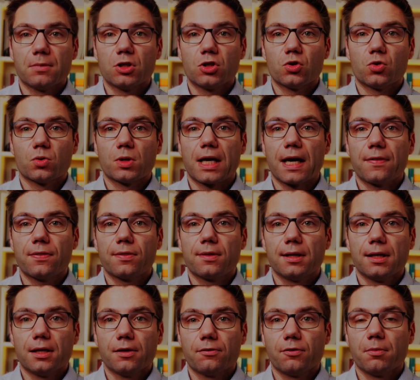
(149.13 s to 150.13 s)
to get the
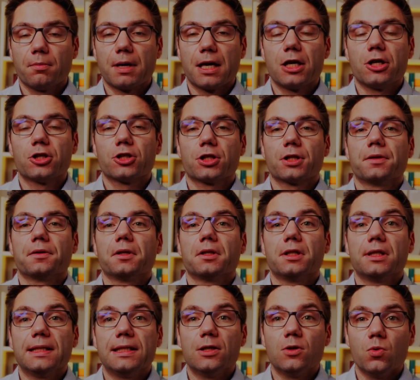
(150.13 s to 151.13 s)
information that
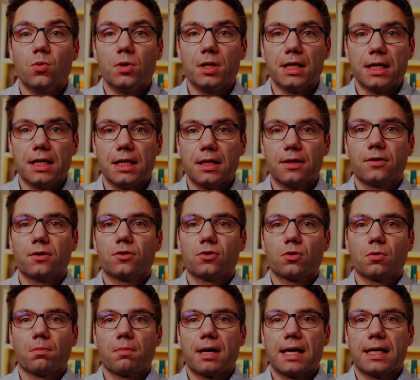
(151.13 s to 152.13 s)
you need to
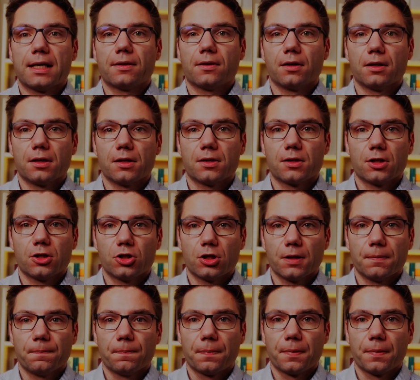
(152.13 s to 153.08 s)
make the decision,